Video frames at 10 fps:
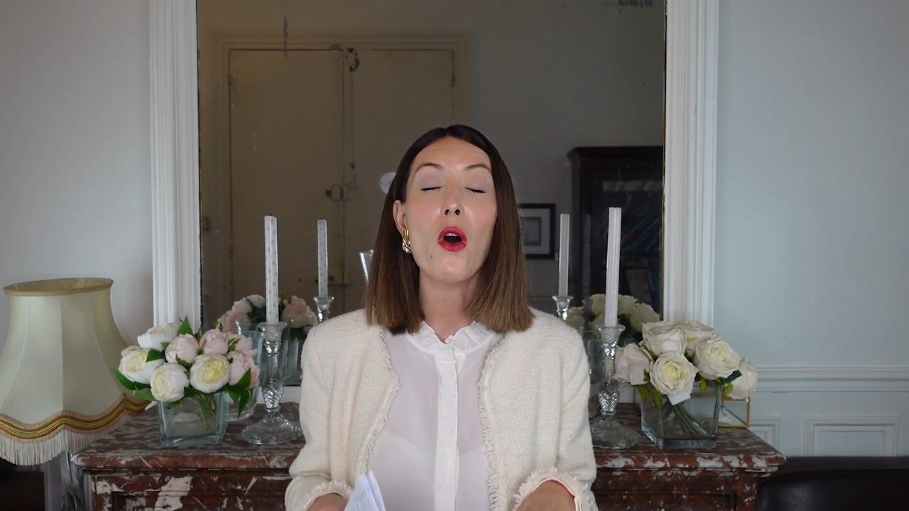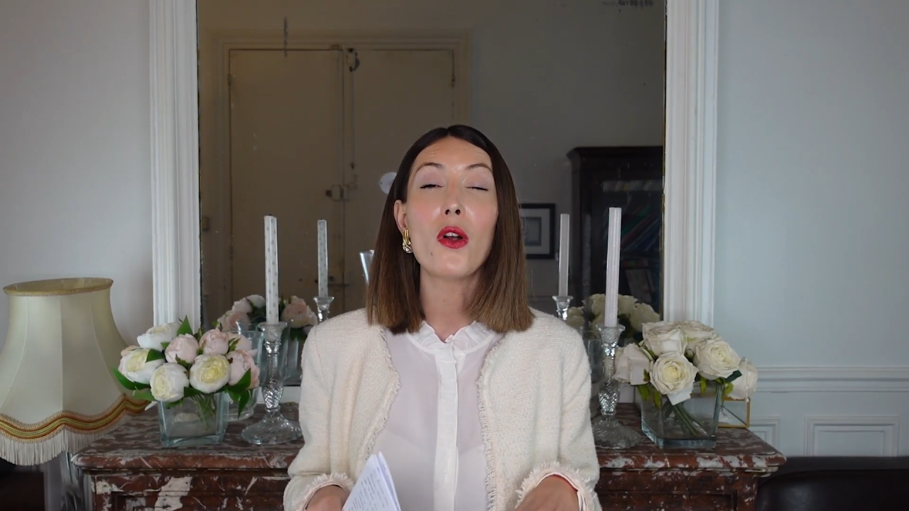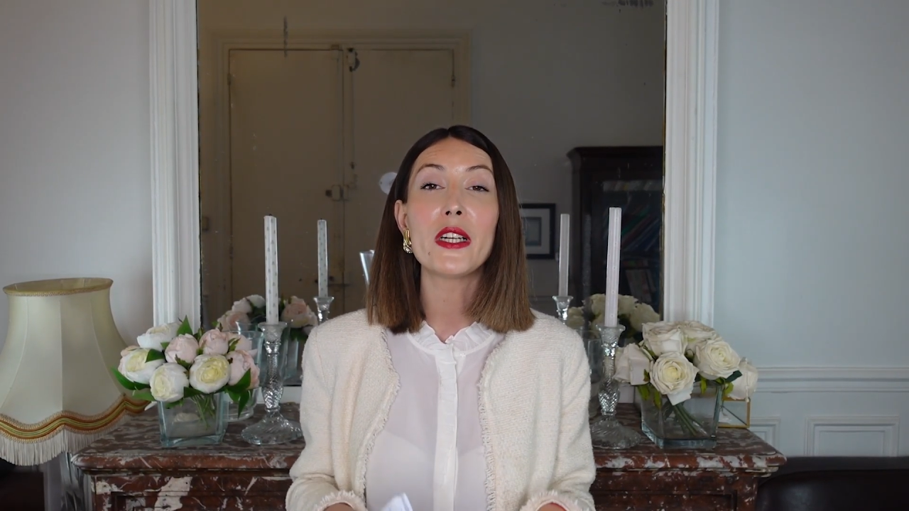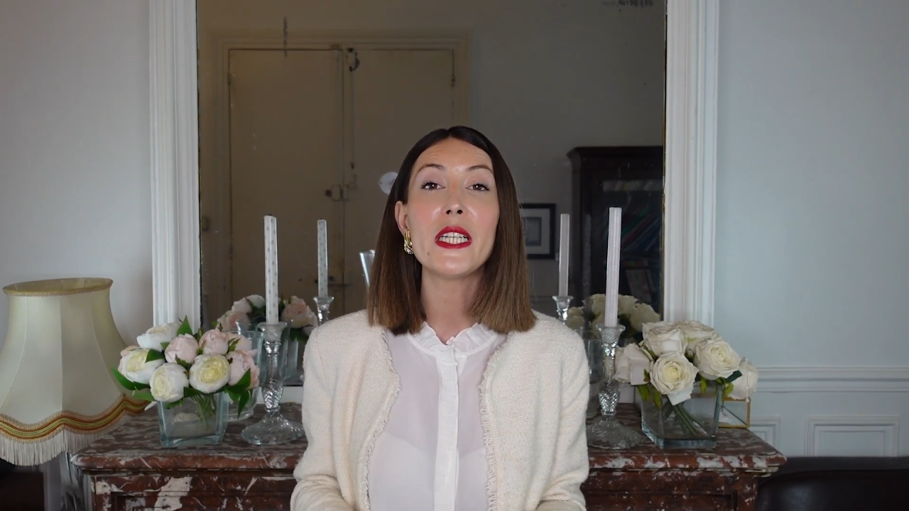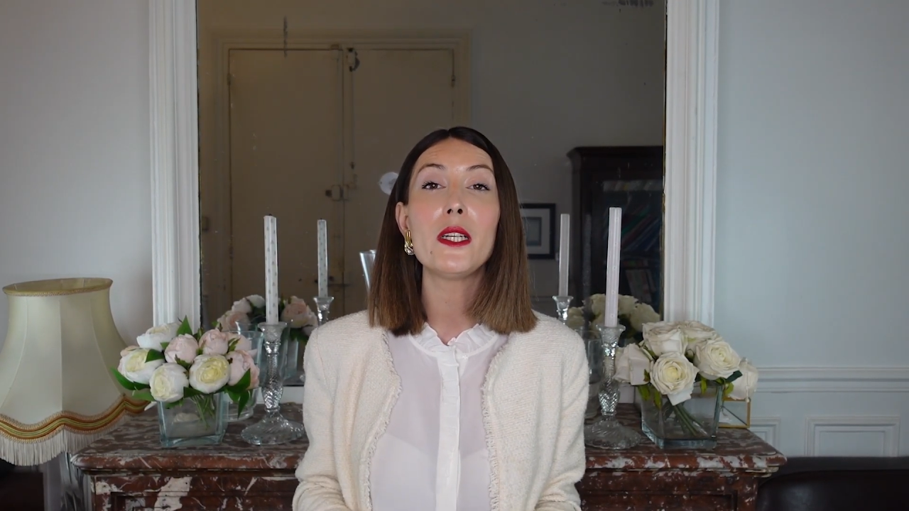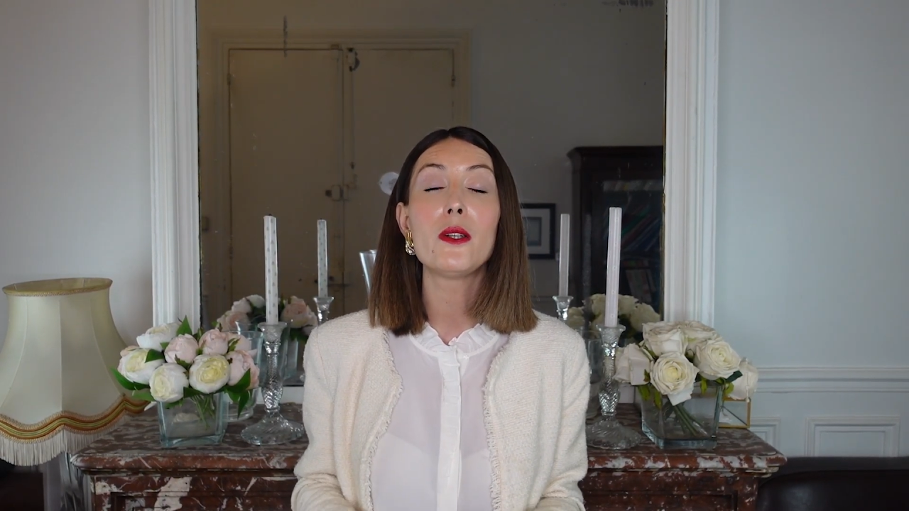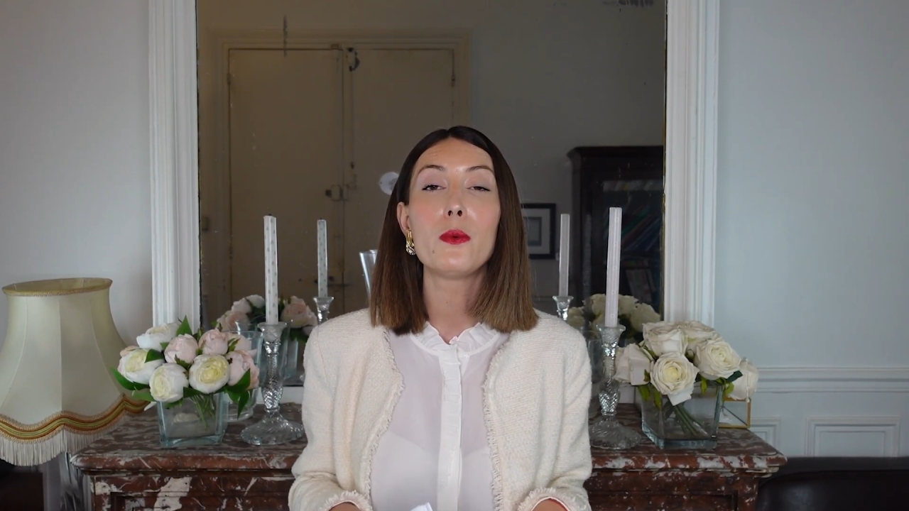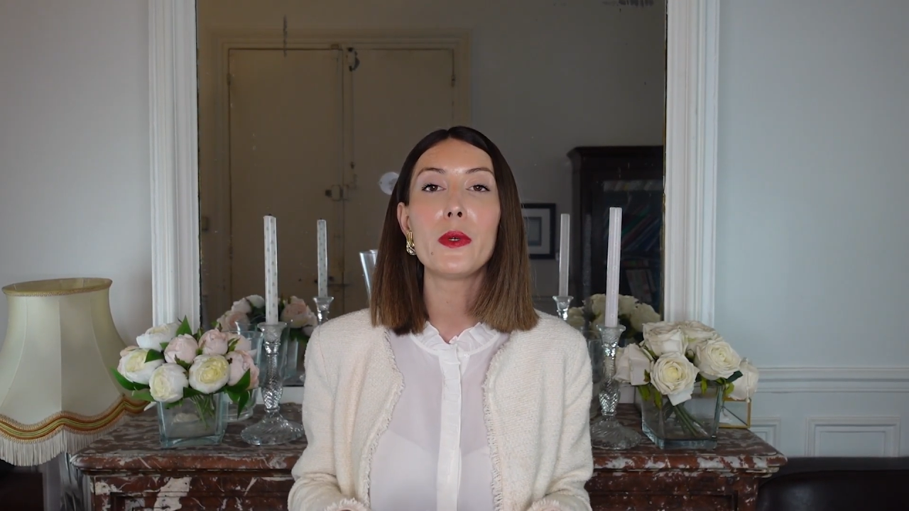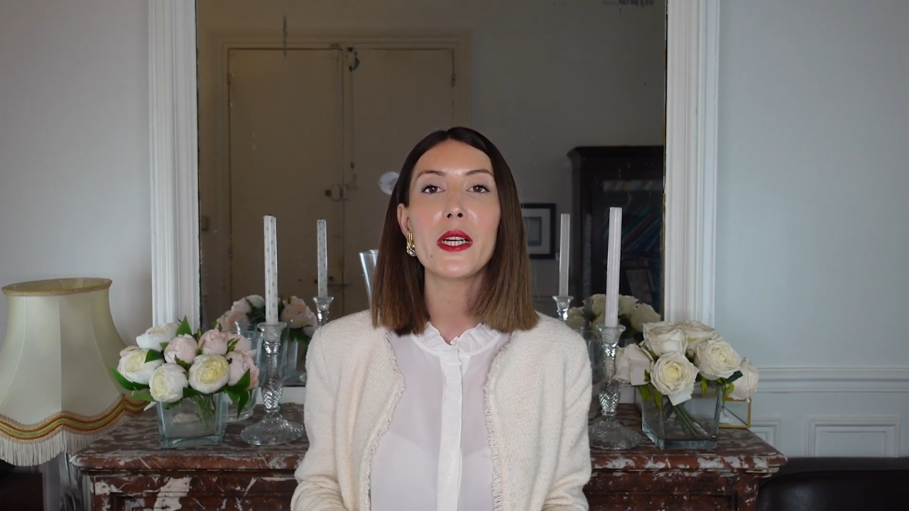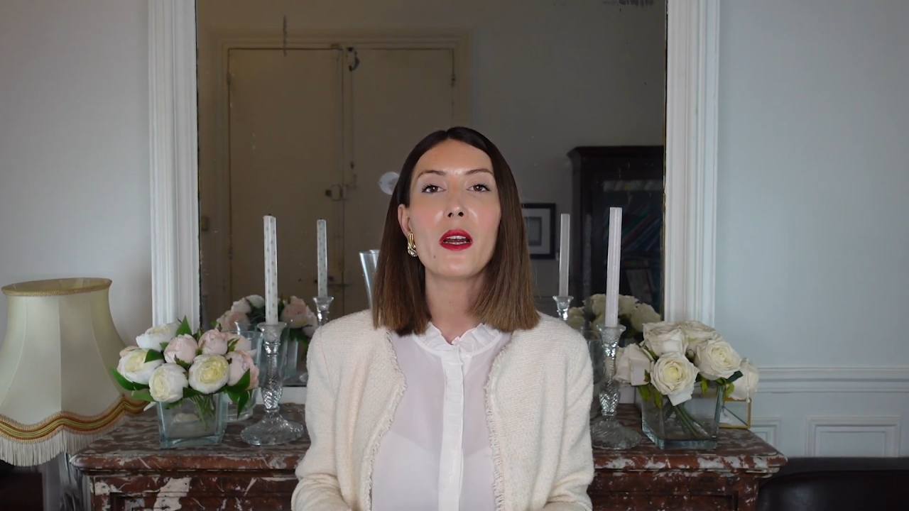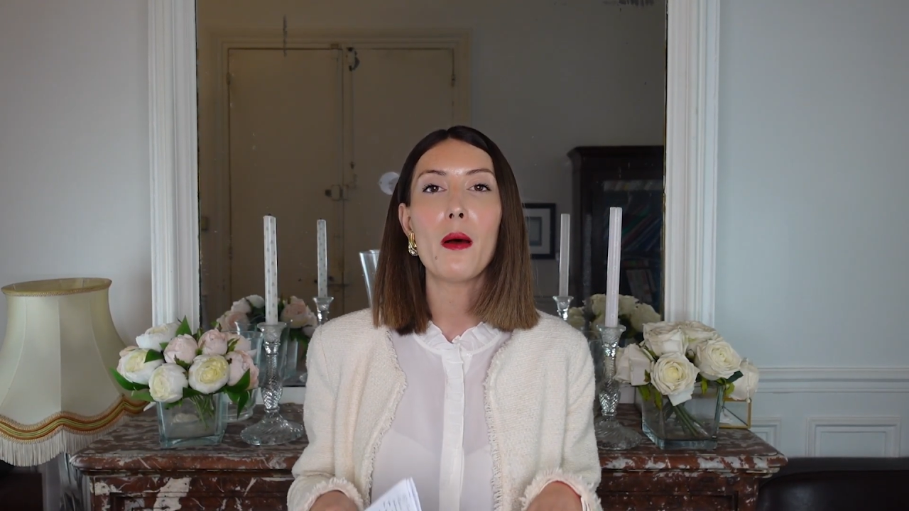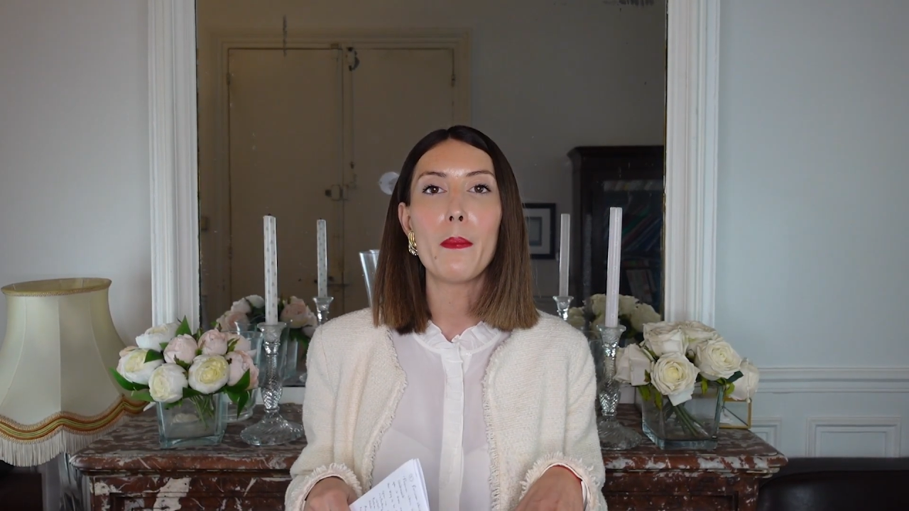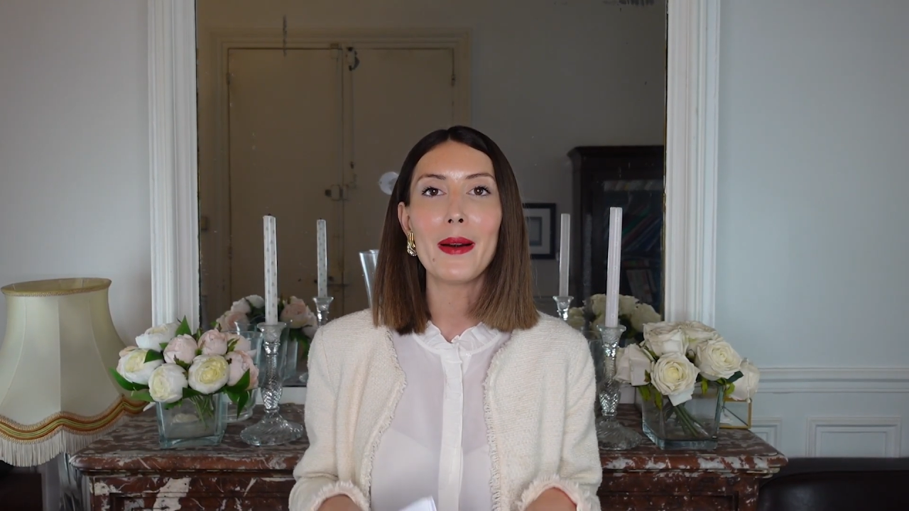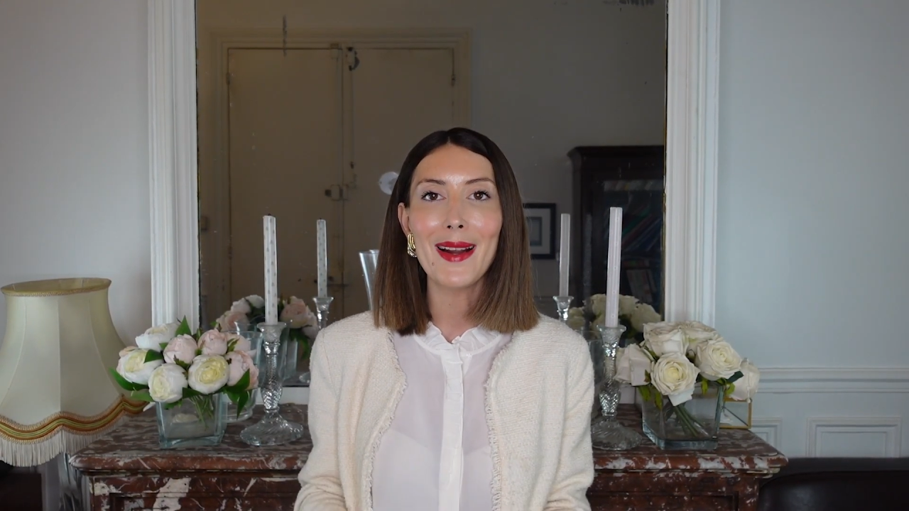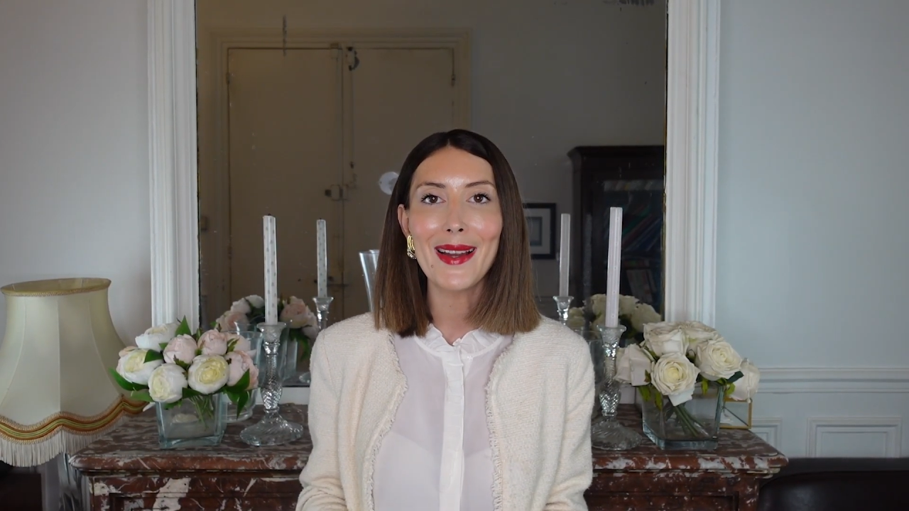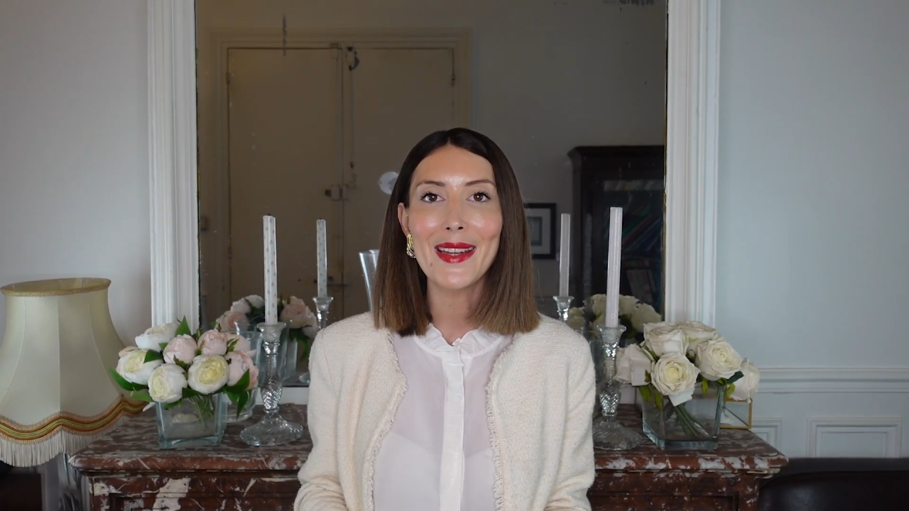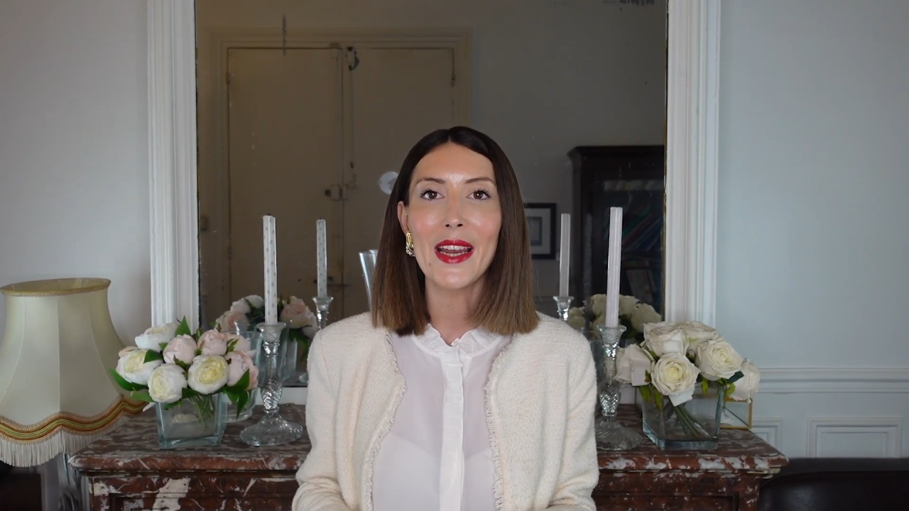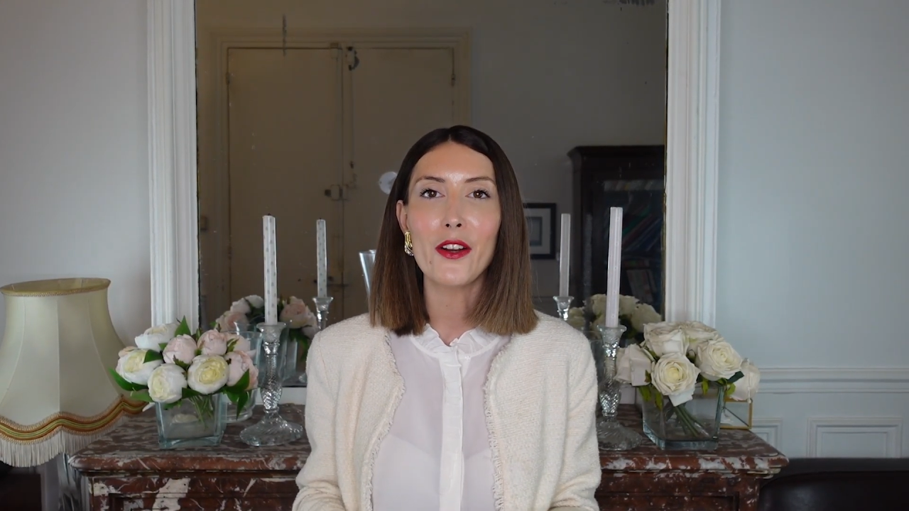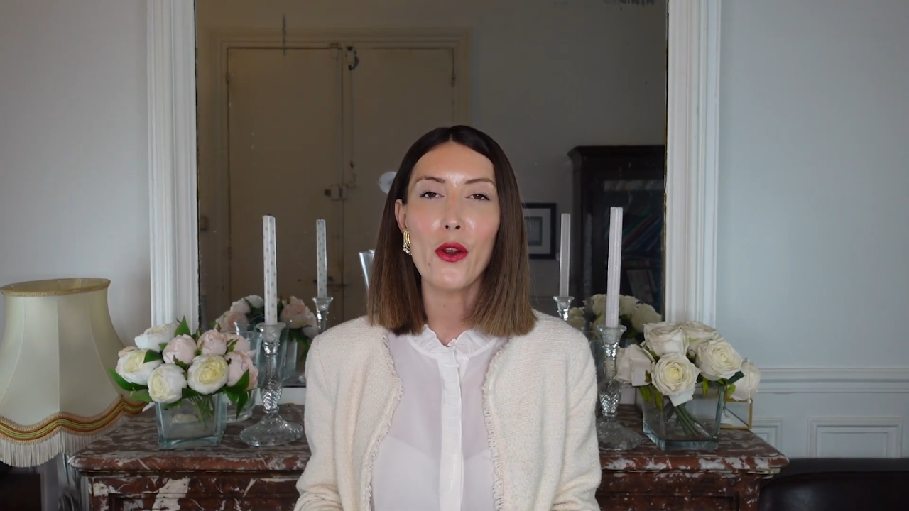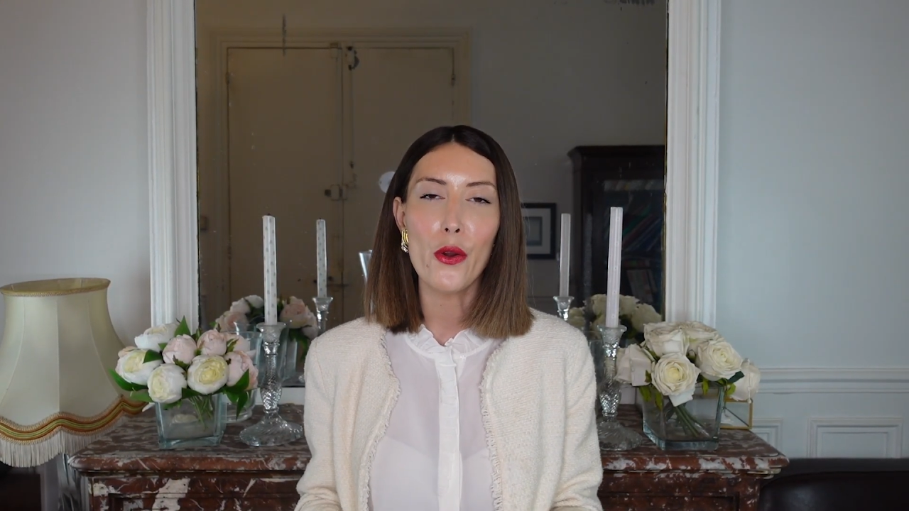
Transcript: only wear black and